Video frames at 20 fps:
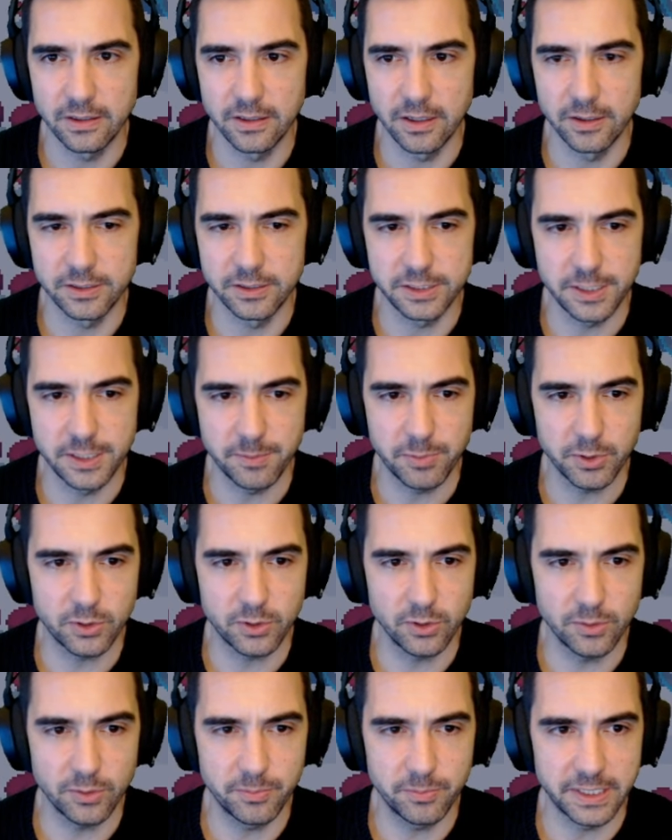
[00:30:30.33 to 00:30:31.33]
A
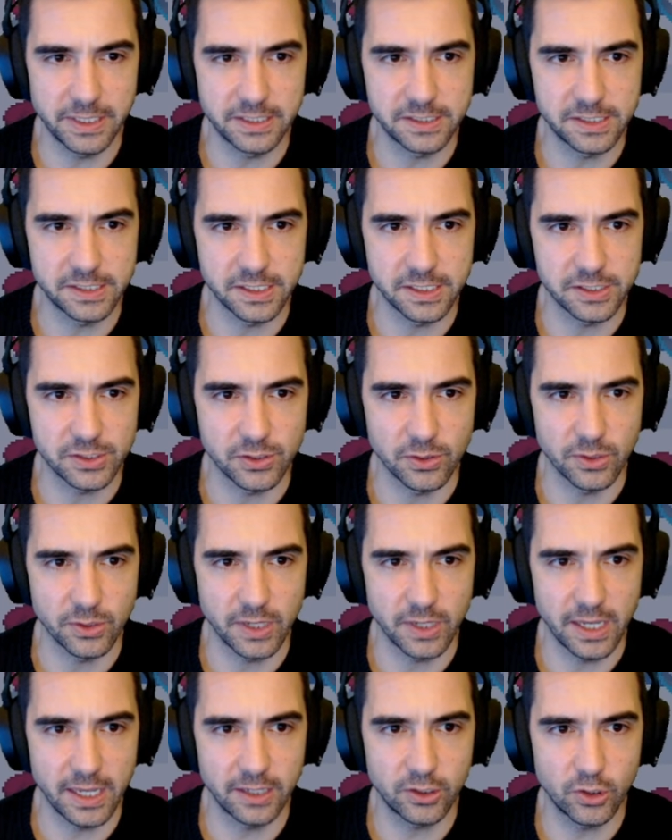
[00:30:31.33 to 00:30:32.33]
typical big sister.
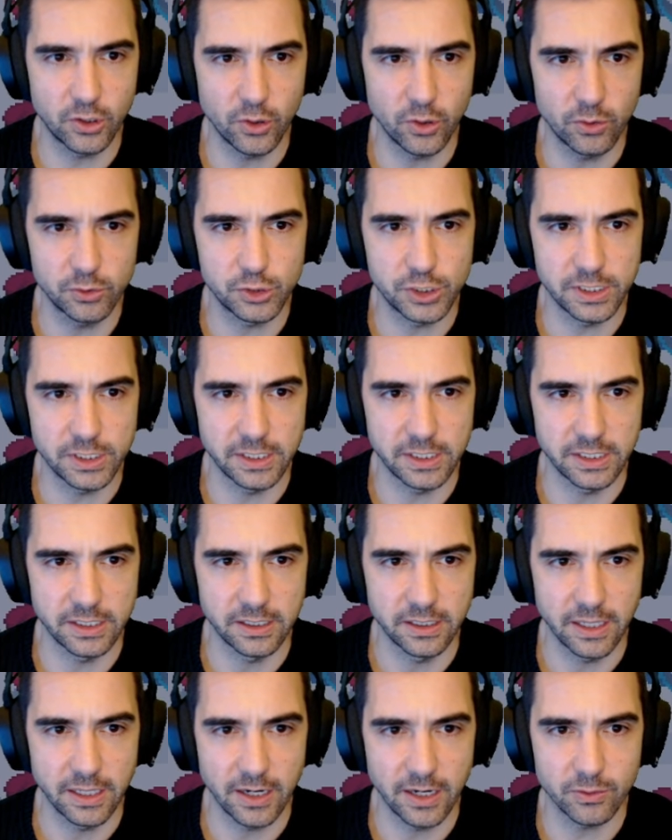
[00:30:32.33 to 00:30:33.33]
Hey, Koji.
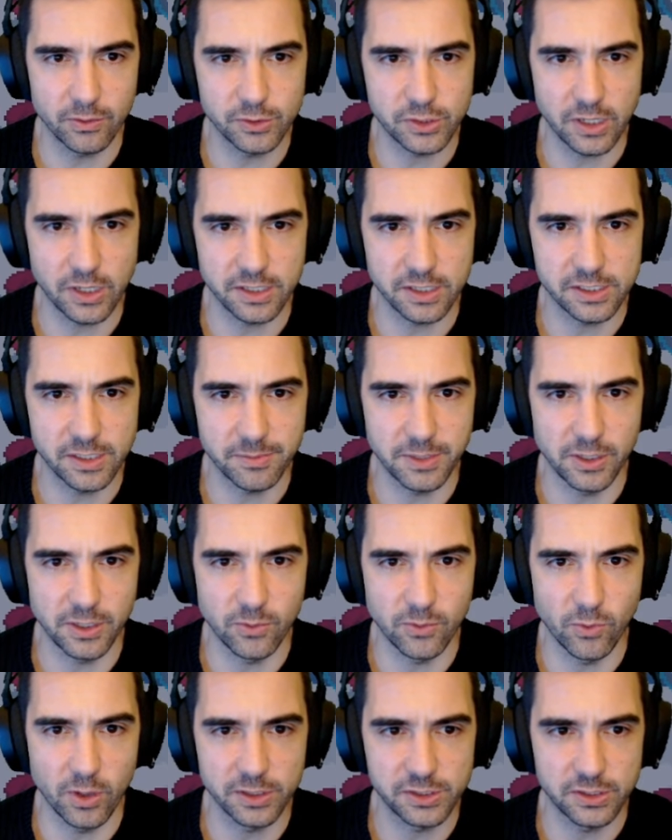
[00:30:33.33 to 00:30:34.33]
Errol's got something he
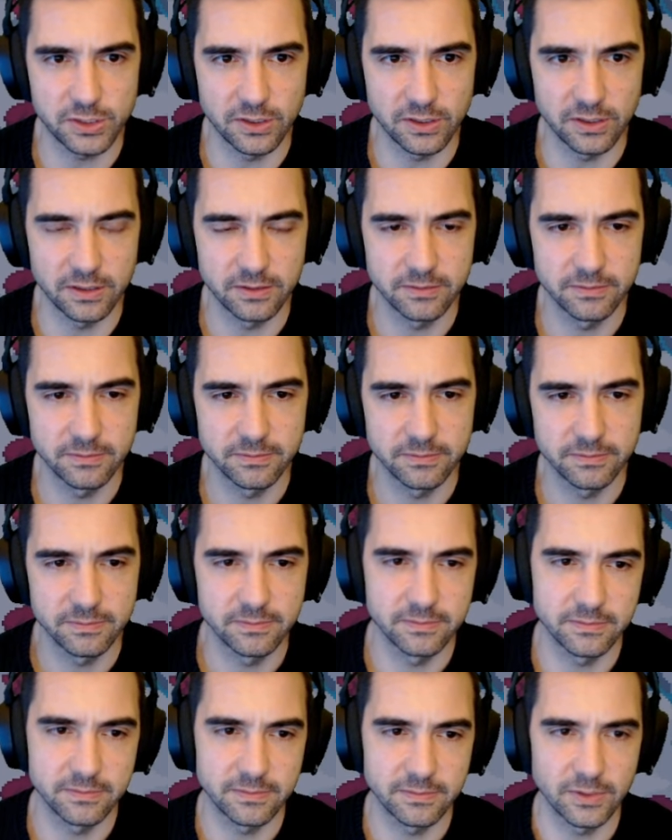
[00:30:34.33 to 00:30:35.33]
wants to...
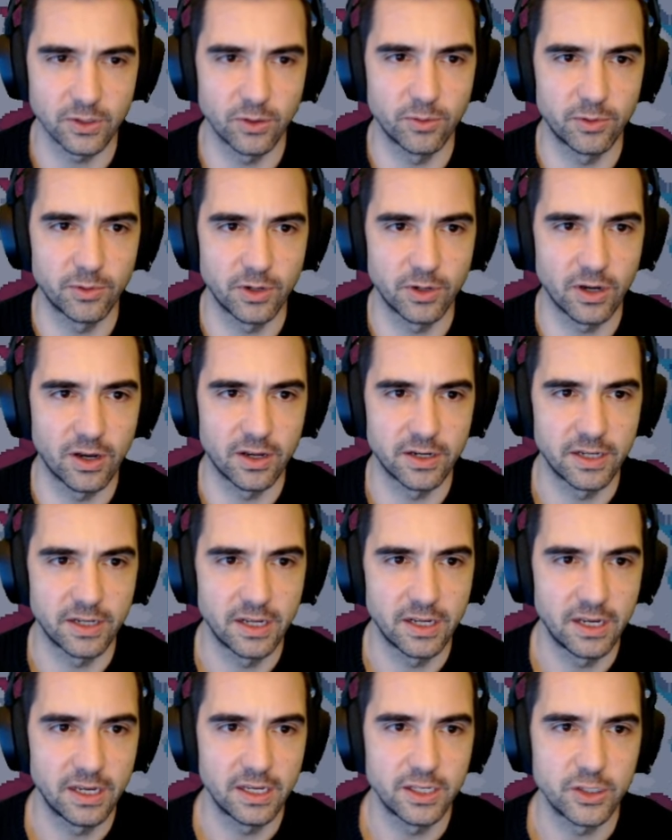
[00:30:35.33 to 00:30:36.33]
Oh, God.
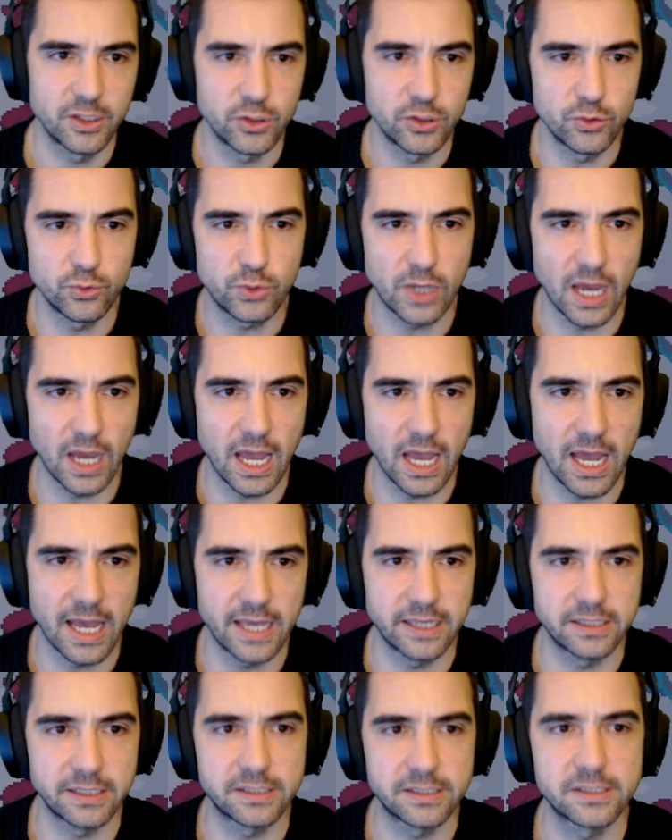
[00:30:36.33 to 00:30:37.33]
You
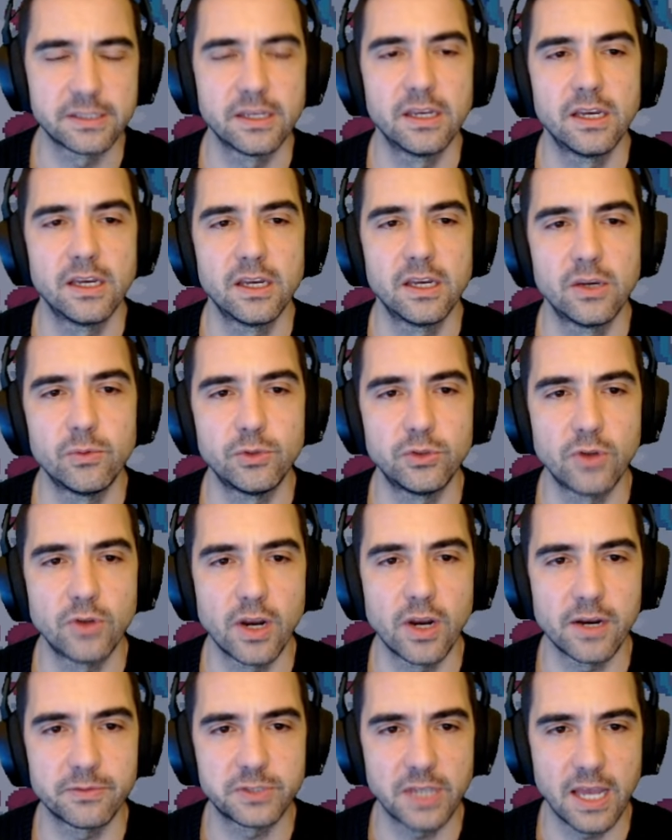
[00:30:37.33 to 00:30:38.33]
guys. We do
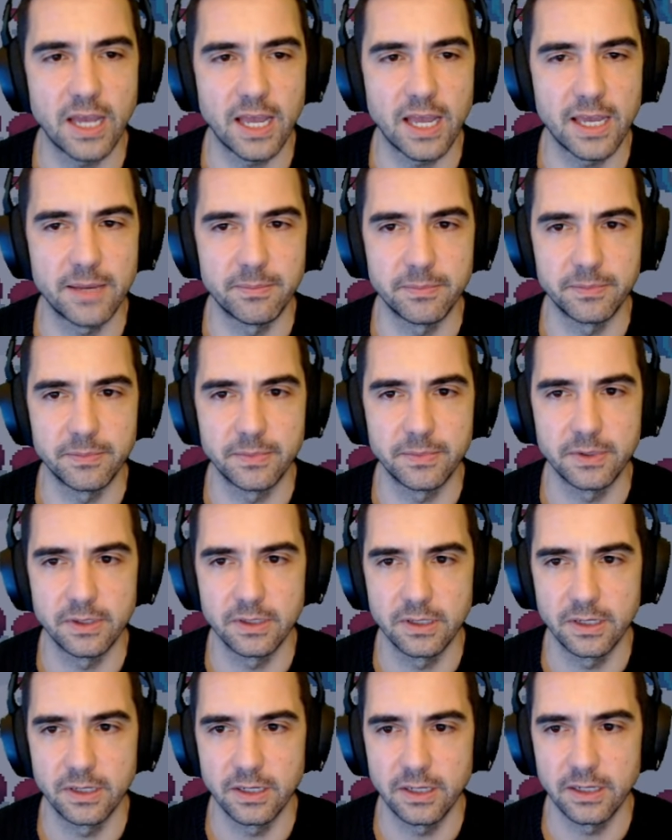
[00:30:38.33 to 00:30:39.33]
not have time.
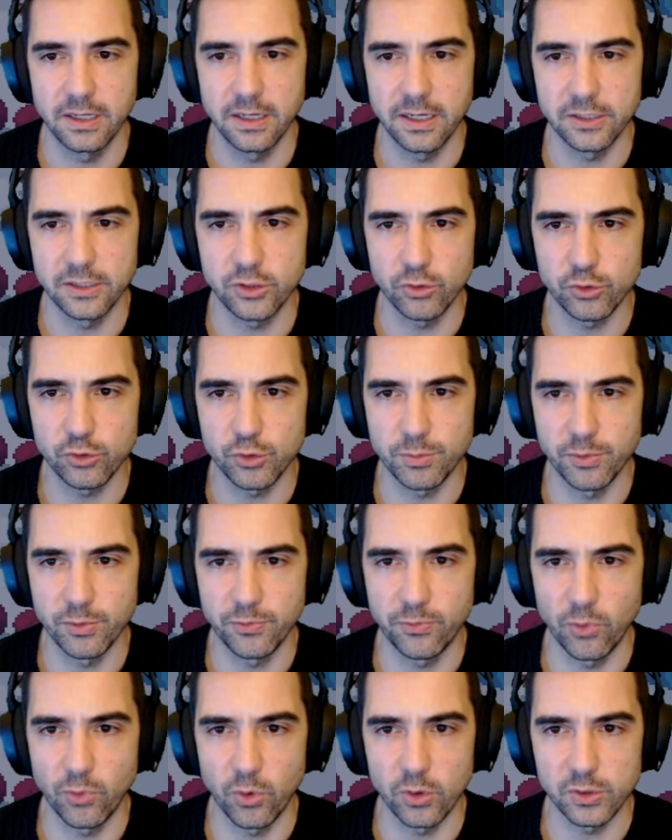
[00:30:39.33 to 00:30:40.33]
I told you
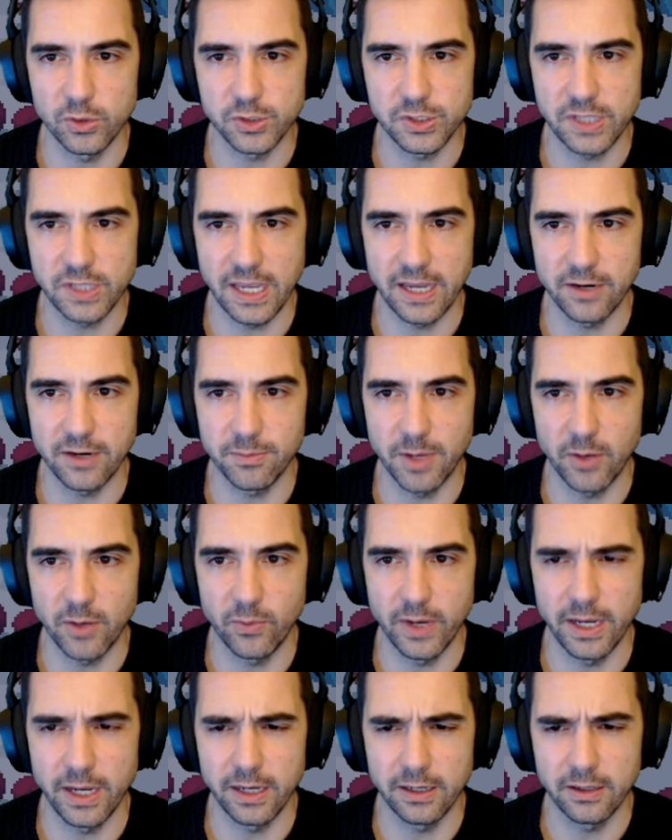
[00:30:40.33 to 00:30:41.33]
before, stay out of my
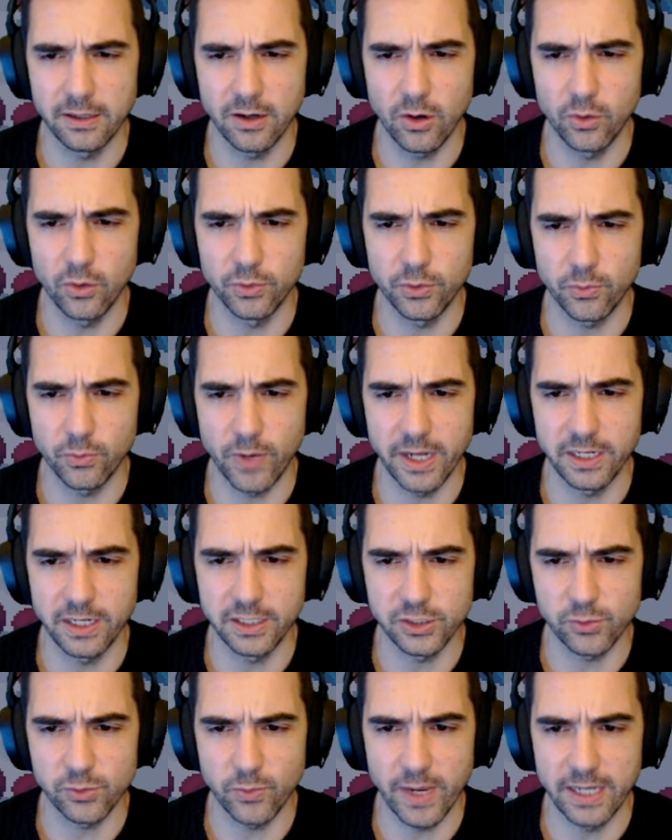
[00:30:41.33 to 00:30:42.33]
way. Oh, the writing
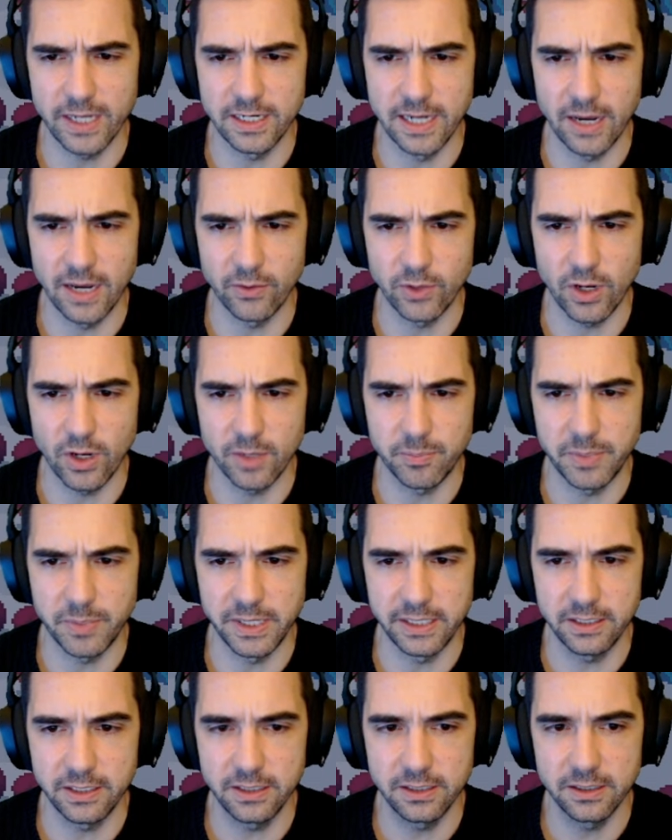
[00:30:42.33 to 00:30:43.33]
is red now, not
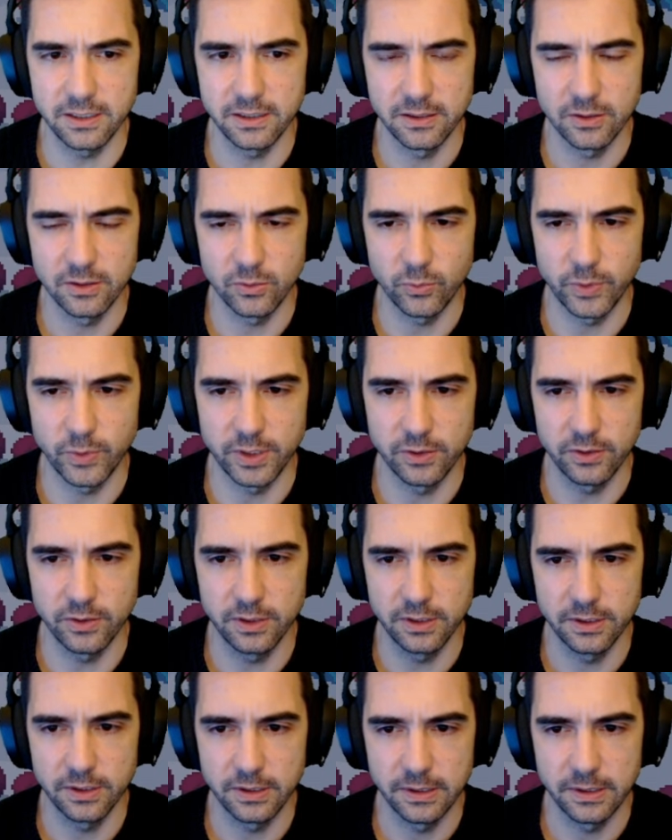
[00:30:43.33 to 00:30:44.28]
pink? Weird.